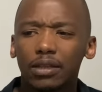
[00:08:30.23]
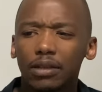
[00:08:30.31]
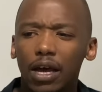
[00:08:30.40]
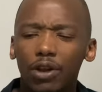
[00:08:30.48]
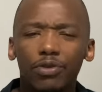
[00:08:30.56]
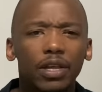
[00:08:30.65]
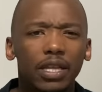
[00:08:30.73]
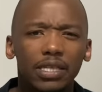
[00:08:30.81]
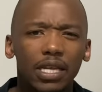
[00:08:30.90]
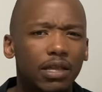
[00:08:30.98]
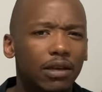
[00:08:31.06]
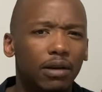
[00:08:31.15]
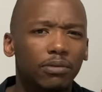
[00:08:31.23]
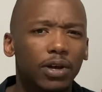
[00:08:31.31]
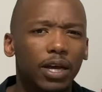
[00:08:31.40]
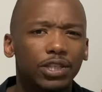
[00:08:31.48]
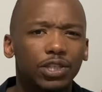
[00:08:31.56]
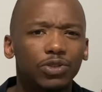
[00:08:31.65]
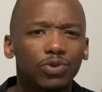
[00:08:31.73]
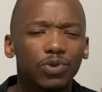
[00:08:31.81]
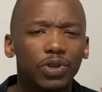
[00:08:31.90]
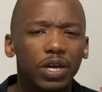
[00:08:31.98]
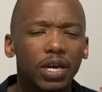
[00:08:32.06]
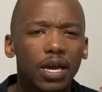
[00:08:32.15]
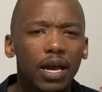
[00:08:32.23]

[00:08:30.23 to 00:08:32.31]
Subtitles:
I don't think there's anything I'm gonna actually do there.